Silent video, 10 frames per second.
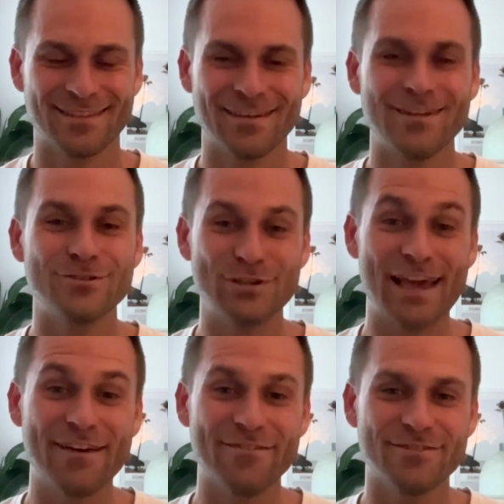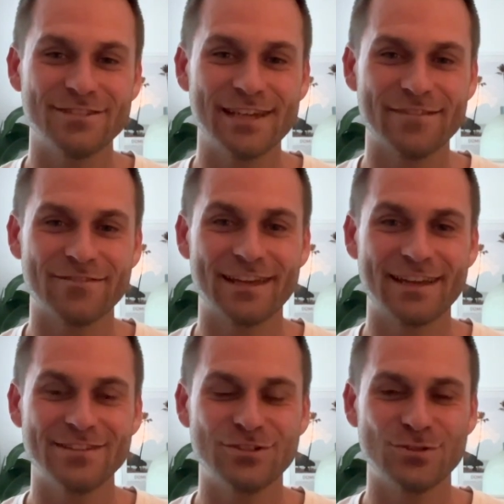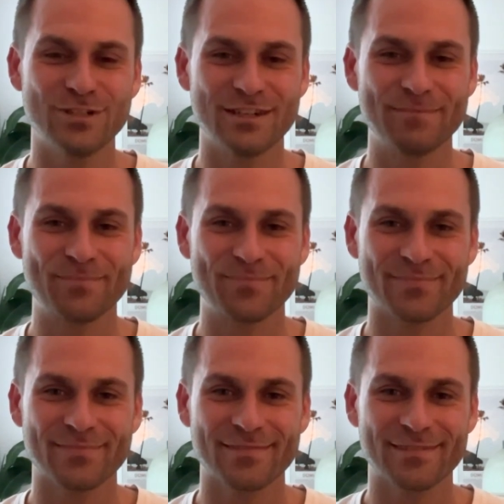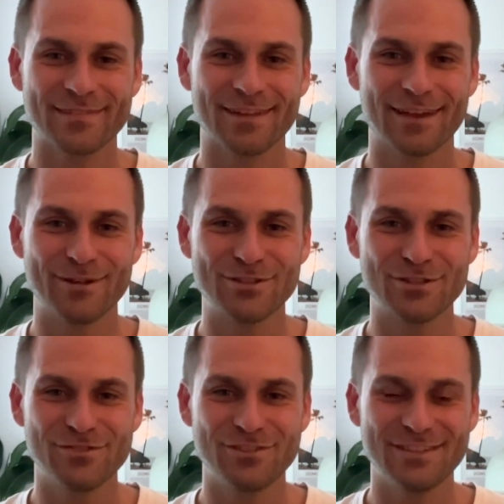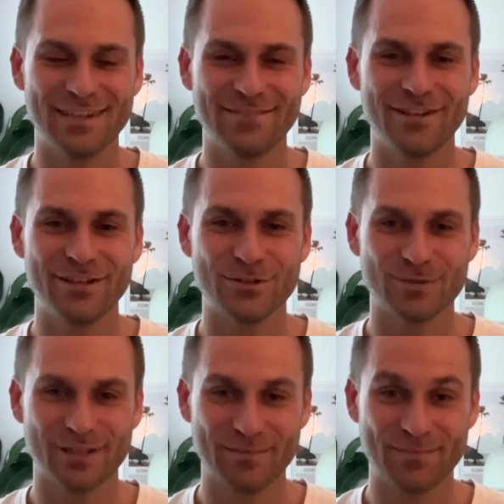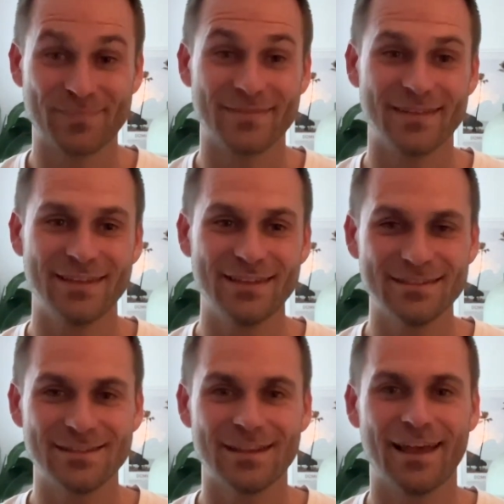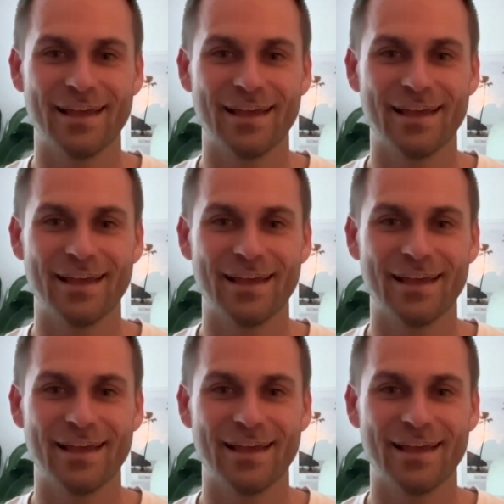So you have JF Kennedy Jr. I'm not sure if you've seen any videos with him. He is like...